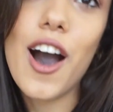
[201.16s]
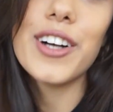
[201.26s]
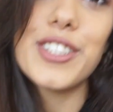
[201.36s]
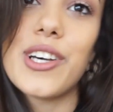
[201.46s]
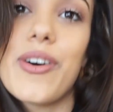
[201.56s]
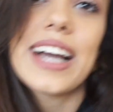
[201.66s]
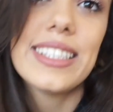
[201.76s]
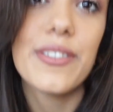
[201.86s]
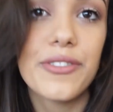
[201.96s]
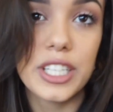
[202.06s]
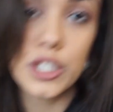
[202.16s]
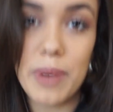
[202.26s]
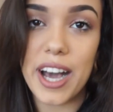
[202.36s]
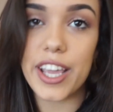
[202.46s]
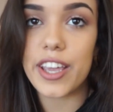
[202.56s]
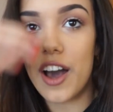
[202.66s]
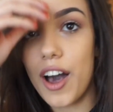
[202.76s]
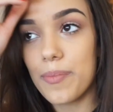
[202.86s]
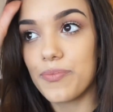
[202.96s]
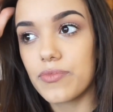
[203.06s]
Also, I didn't finish my
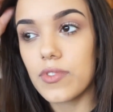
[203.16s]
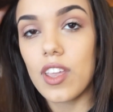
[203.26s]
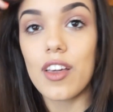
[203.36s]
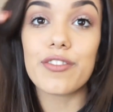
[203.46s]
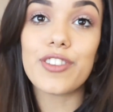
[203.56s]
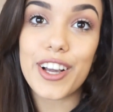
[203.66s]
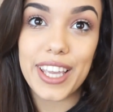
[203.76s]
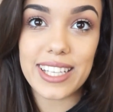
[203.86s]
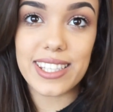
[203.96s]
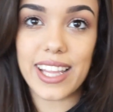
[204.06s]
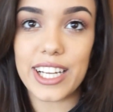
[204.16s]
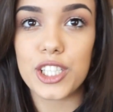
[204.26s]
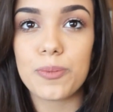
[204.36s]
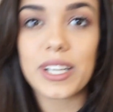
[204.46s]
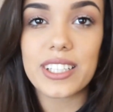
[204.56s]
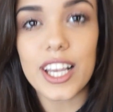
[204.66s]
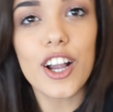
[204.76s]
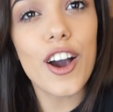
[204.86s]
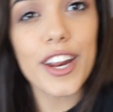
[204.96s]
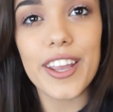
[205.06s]
vlog yesterday, just because I
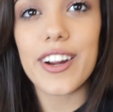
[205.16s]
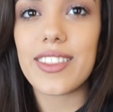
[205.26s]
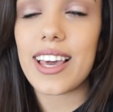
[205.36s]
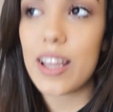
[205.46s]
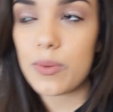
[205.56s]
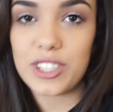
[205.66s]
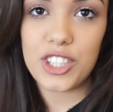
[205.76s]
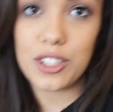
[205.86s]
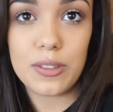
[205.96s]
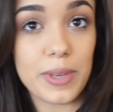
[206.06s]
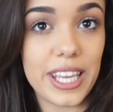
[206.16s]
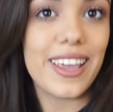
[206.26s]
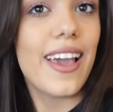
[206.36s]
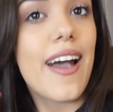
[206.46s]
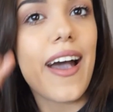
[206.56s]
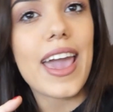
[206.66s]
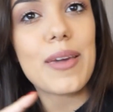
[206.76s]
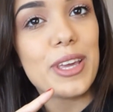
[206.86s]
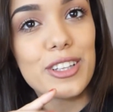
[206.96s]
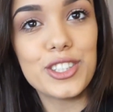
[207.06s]
got here and then it was just me,
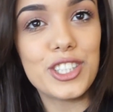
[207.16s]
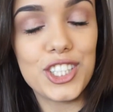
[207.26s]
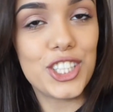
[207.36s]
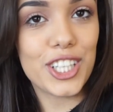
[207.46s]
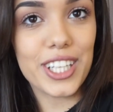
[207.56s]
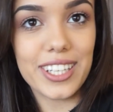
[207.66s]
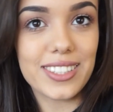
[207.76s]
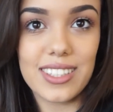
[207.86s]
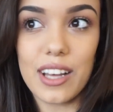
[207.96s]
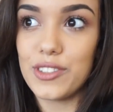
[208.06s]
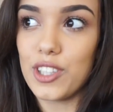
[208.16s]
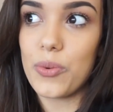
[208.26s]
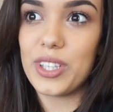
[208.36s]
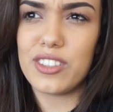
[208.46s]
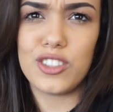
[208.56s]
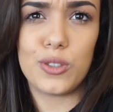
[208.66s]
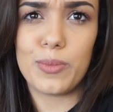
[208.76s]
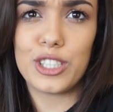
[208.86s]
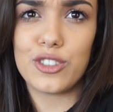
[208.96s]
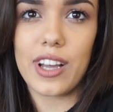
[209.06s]
Amy and Lucy chilling and stuff, so we didn't do
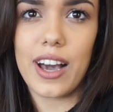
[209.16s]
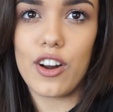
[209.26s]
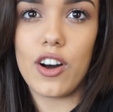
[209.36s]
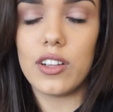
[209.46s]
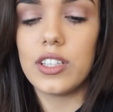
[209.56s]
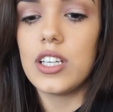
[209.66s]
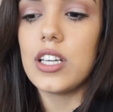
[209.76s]
much at all.